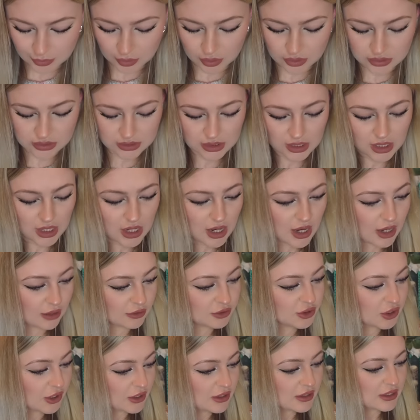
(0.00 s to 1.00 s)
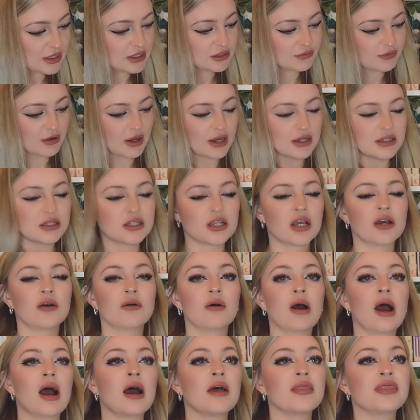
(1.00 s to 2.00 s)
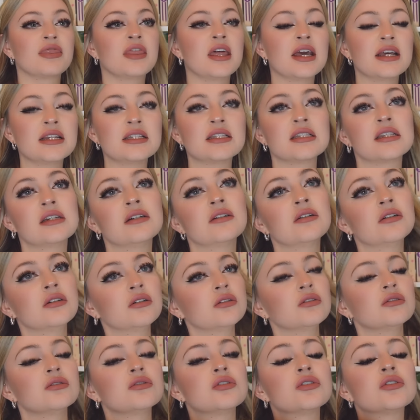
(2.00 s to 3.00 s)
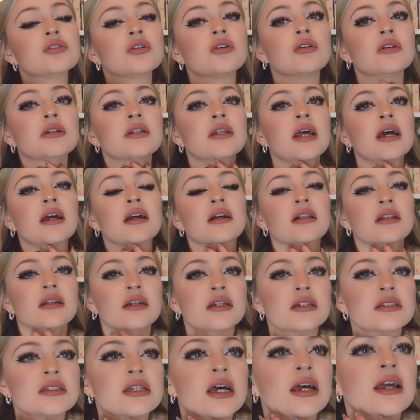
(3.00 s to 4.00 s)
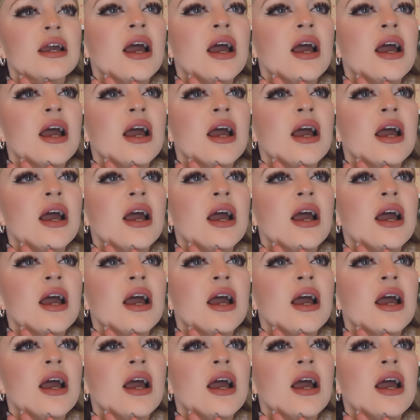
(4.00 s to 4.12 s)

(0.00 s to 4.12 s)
but i'll show you these first so this little sword necklace i